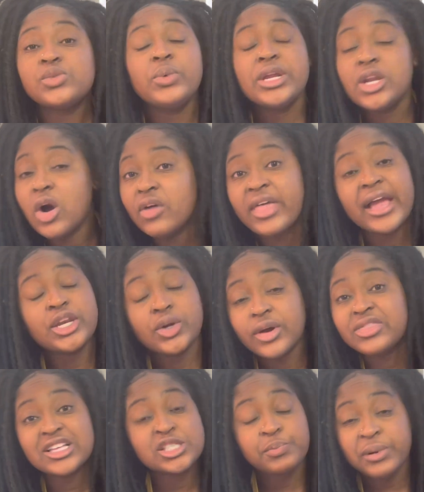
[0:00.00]
we know that
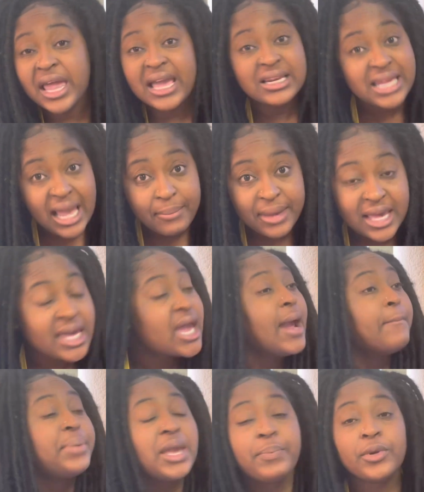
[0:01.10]
during this pandemic,
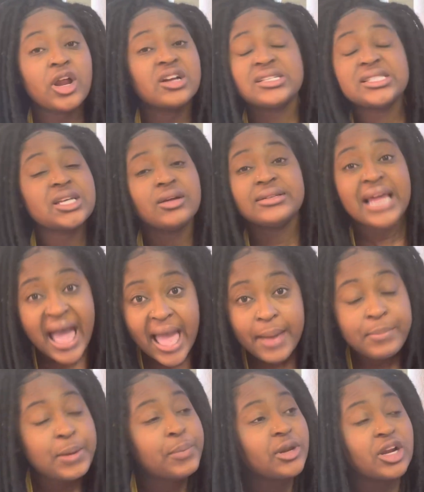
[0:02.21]
people are still dying,
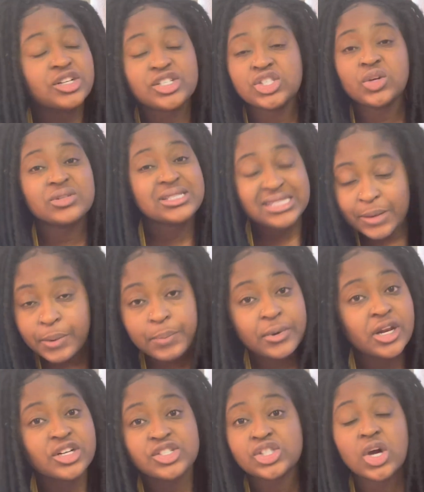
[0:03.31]
people are still sick,
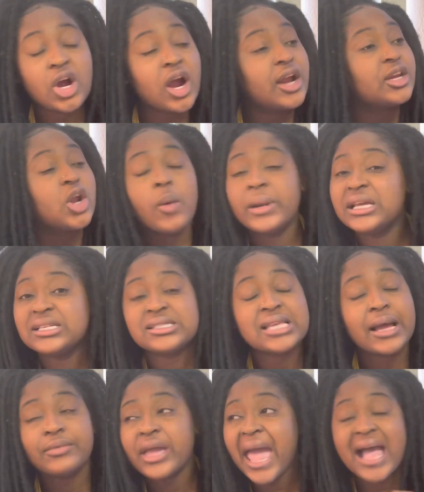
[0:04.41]
people are still hurt. Nobody
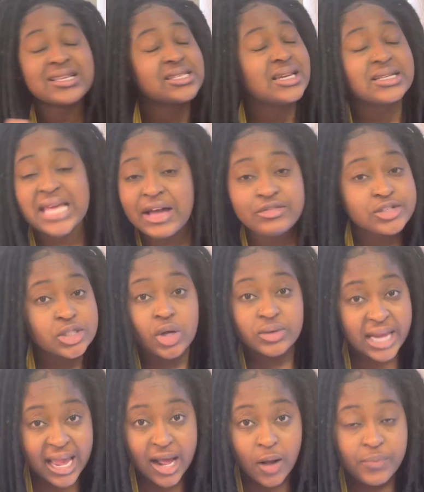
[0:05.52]
stopped. Accidents haven't slowed
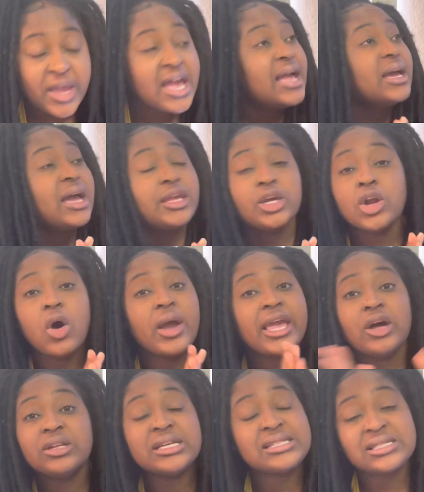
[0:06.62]
down.
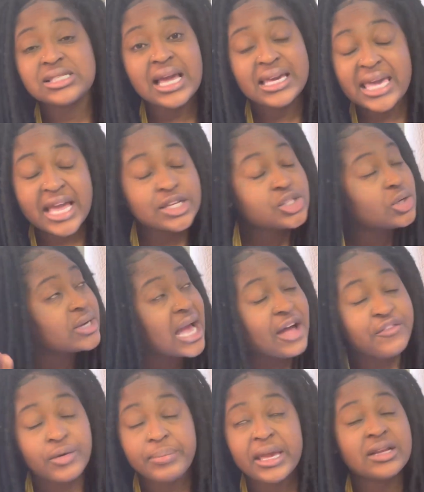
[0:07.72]
Illnesses like cancer, God
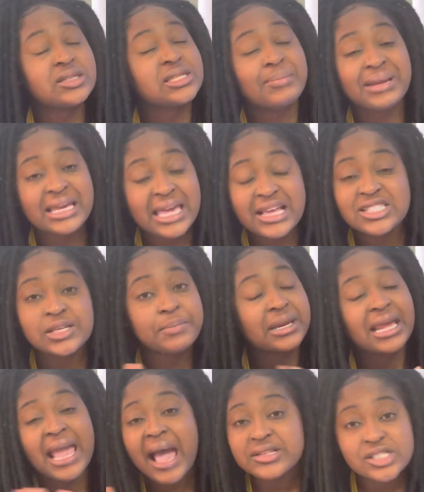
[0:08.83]
forbid, somebody gets it, but
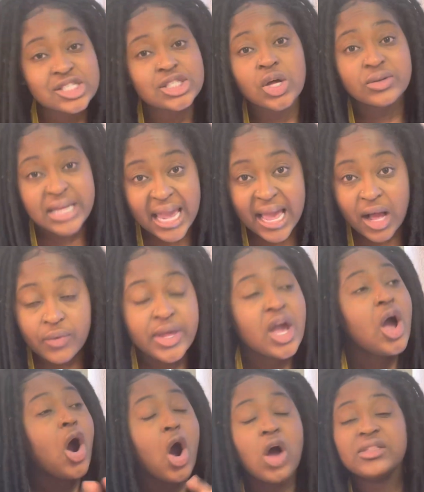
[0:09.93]
it hasn't slowed down.
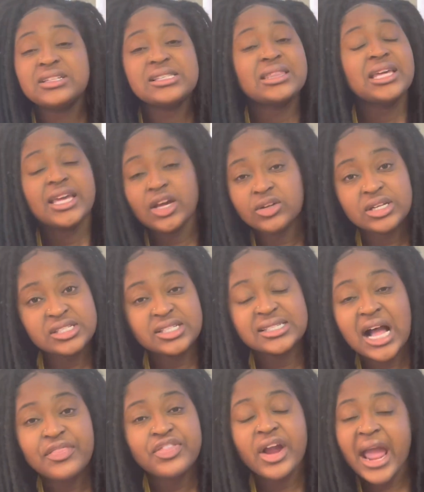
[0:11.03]
All these other illnesses
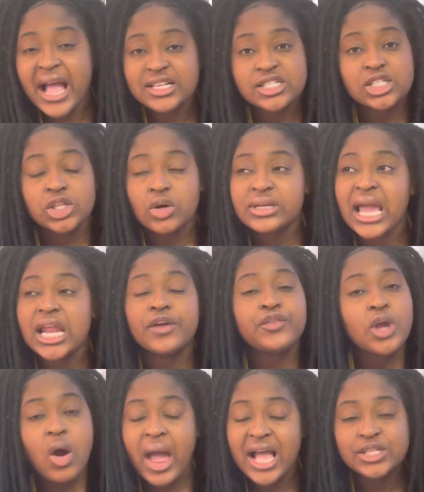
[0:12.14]
out there hasn't slowed down. If
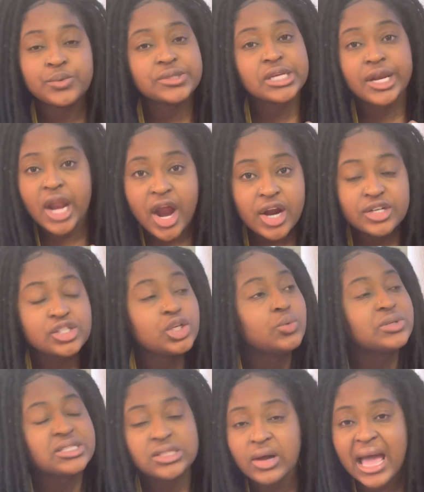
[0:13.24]
your ass was a nurse, you
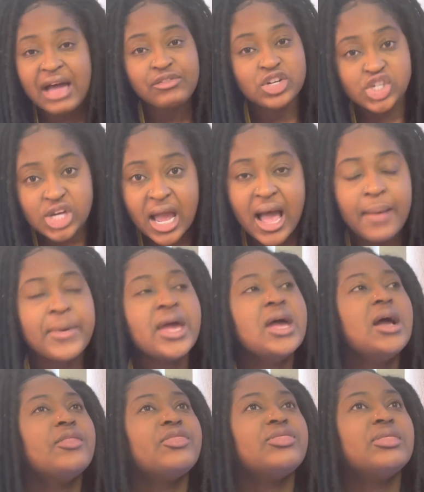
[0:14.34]
would still have a job.
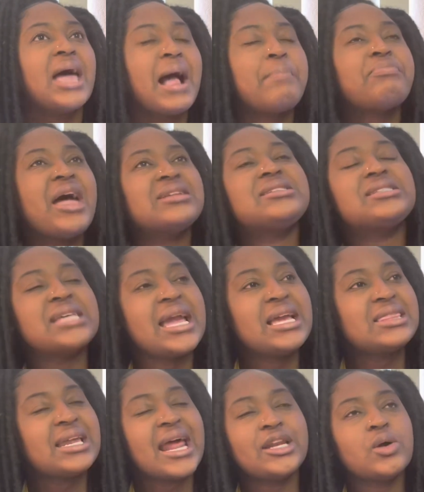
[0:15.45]
I'm not
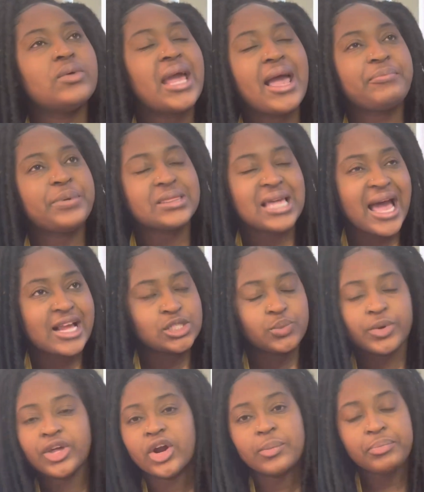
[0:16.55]
saying that I don't empathize
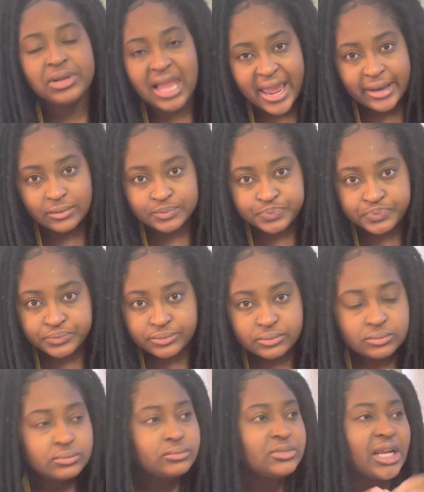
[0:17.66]
with her plight,
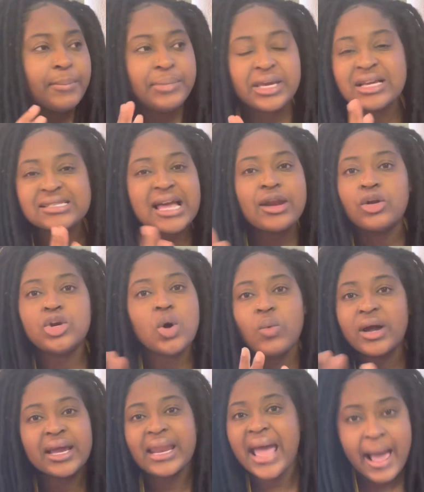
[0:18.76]
because I don't know
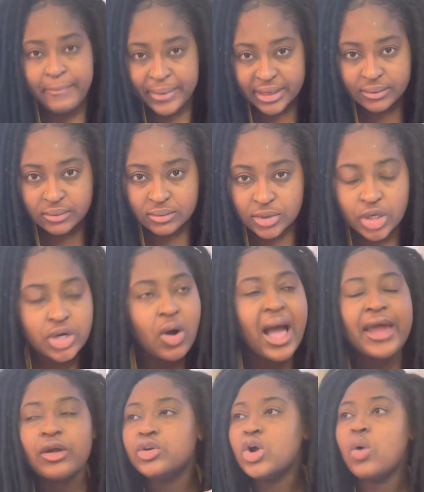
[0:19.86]
what could happen. I
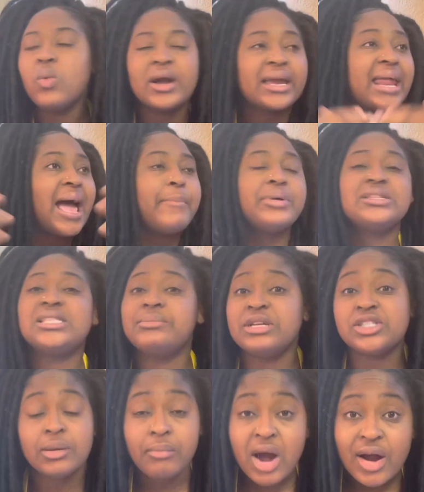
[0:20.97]
don't know what could happen to me
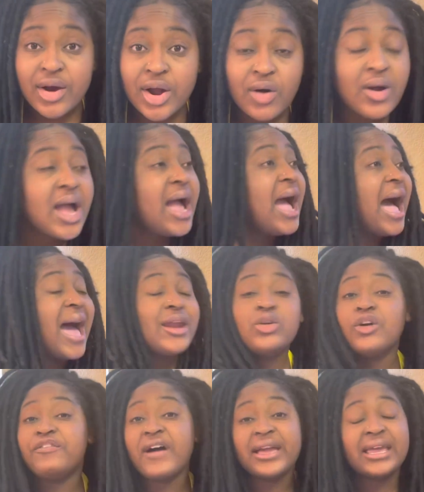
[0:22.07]
tomorrow. I don't
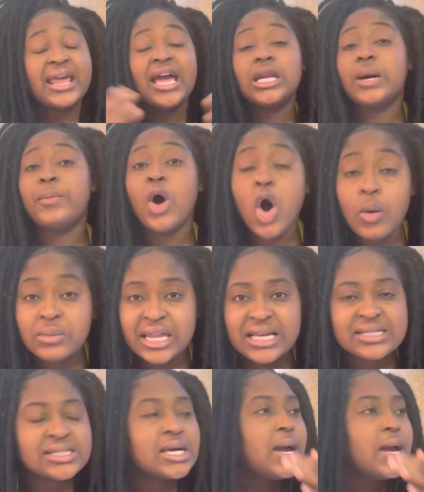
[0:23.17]
know if I could end up homeless,